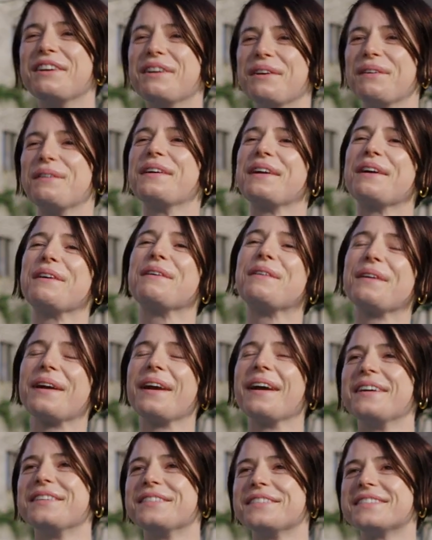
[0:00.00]
know in our own
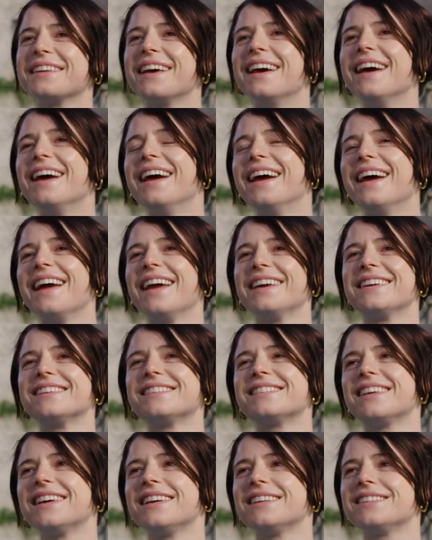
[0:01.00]
lives, is
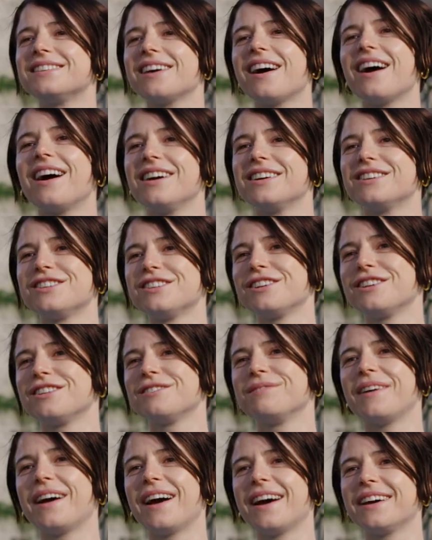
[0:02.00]
it's harder
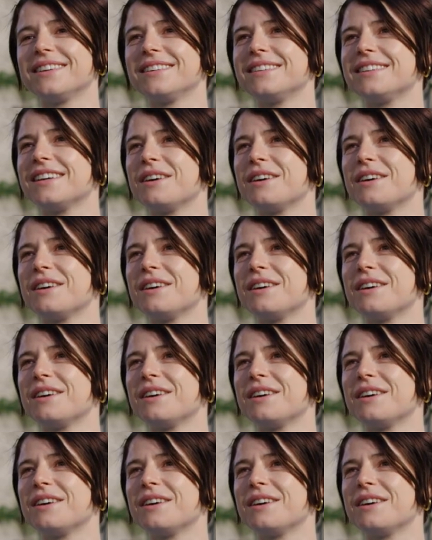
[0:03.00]
and